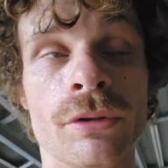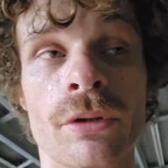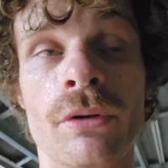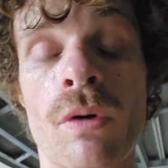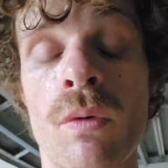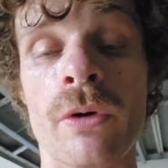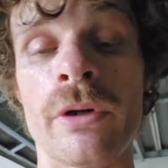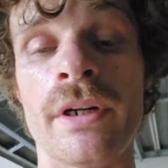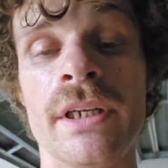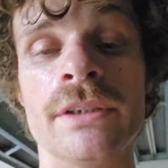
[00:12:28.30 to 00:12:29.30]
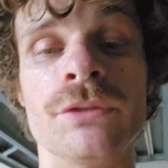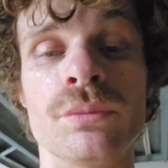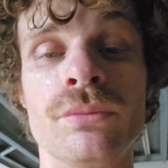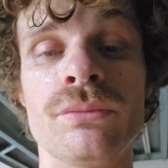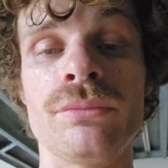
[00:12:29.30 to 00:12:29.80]
So corn
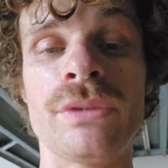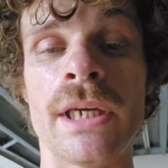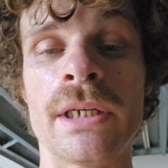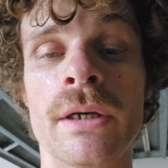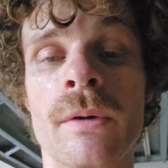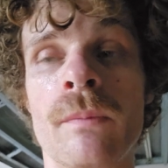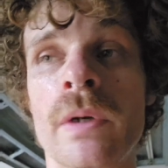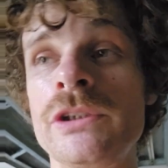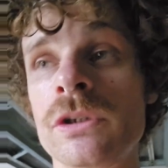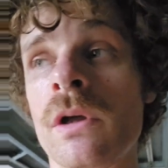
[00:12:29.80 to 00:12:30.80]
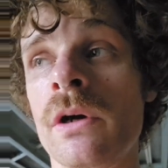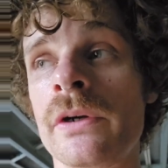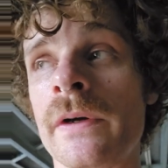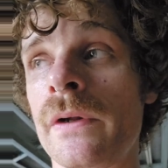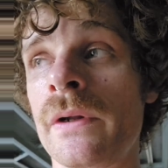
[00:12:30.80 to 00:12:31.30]
is taking much
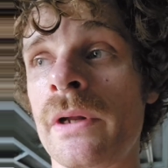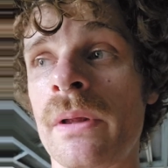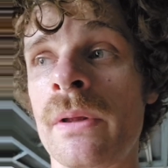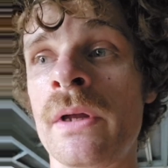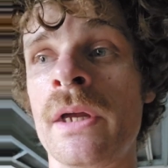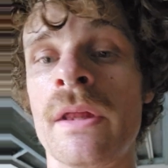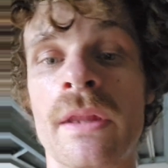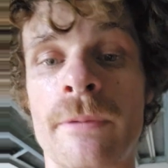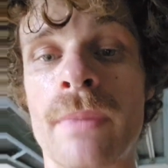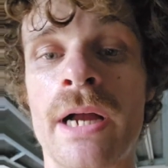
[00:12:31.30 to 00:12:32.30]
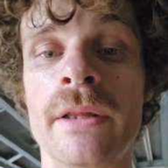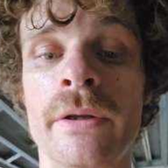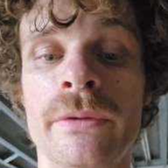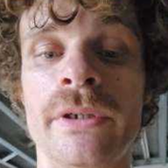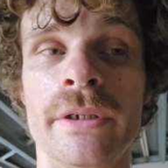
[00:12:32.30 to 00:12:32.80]
longer than
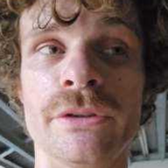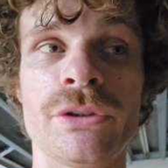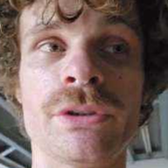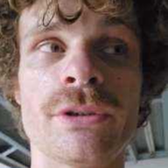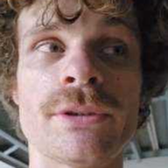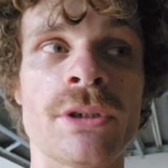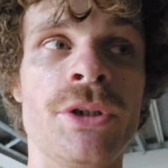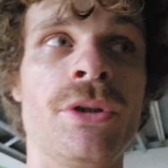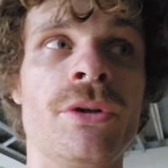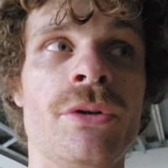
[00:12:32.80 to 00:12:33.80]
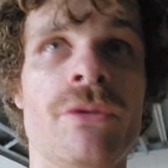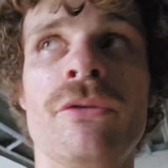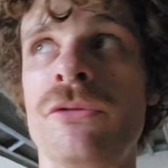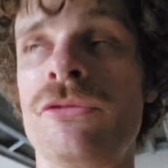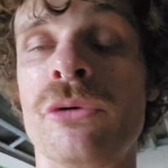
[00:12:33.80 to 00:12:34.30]
Milo does
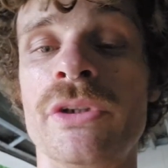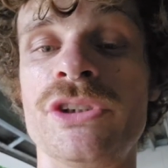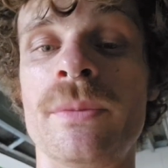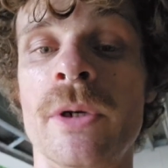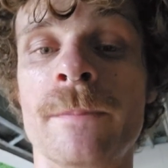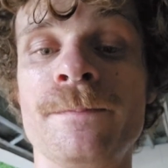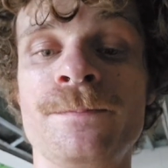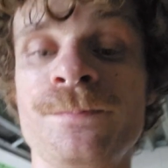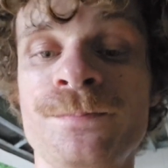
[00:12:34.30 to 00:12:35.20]
for the simmer.